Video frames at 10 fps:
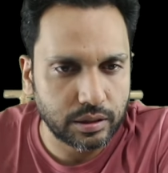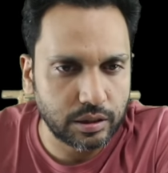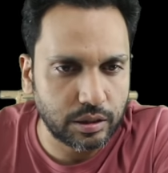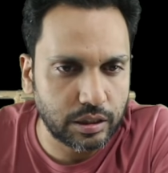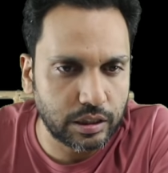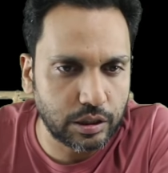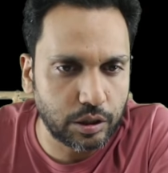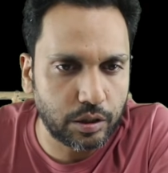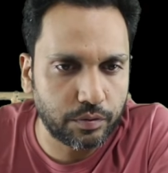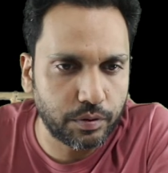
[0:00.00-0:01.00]

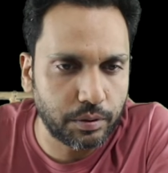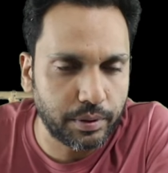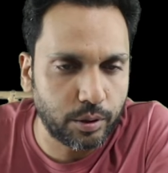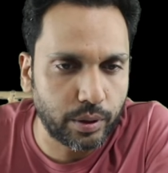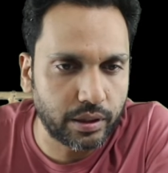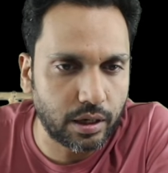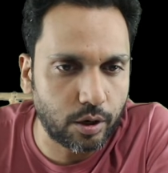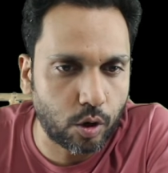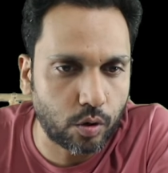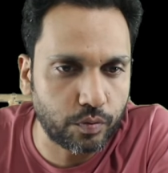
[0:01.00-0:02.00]
We'll be doing the
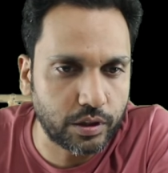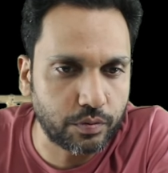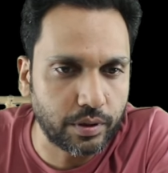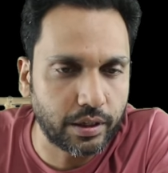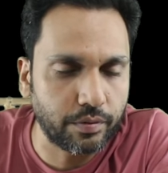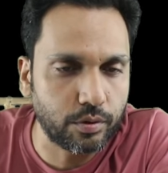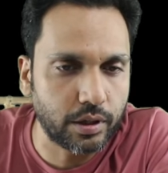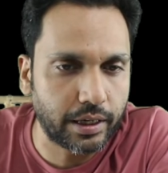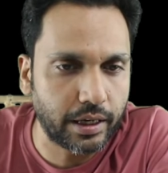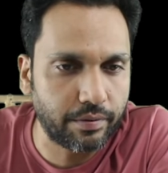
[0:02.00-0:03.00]
law which will give you
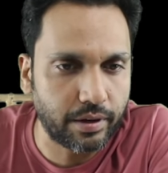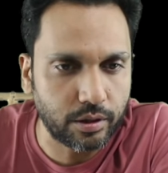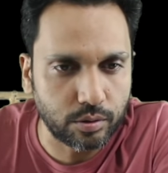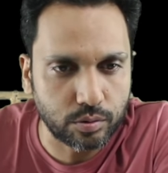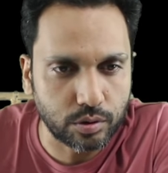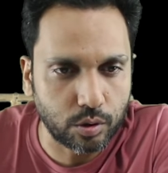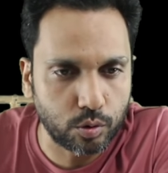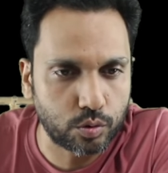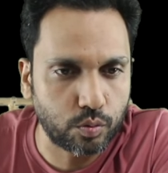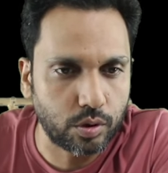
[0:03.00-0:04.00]
the K value, the
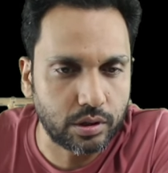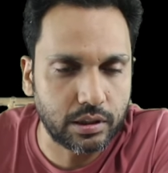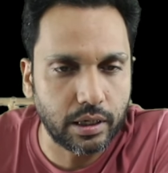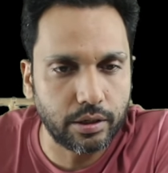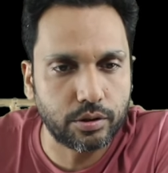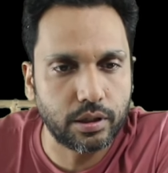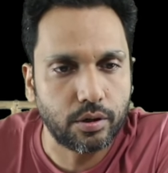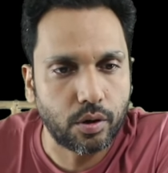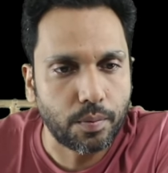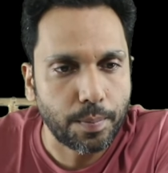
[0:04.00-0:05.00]
Ostwald's
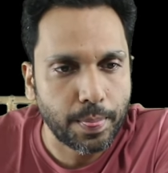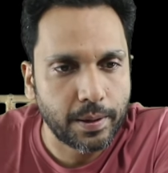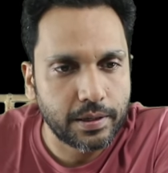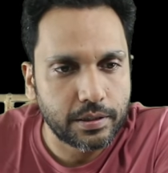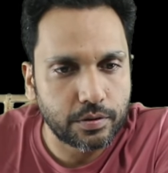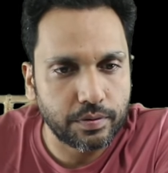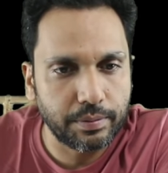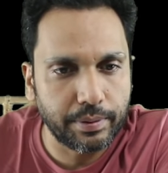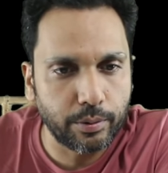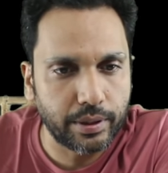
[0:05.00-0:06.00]
dilution law. So
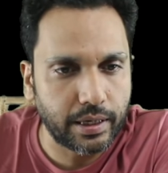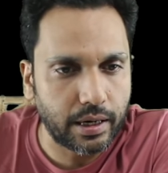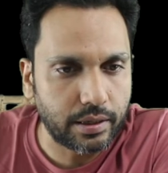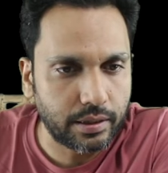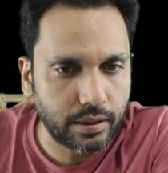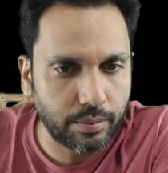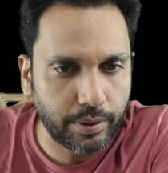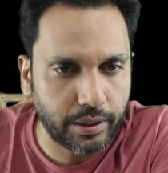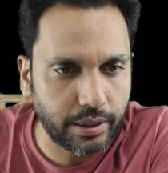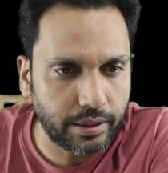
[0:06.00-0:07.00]
we'll be doing that a
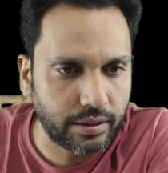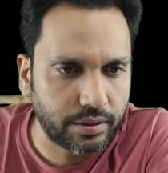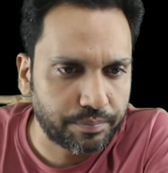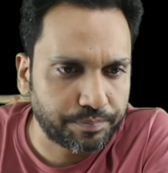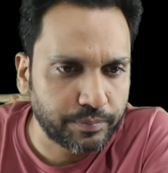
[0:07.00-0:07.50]
bit later.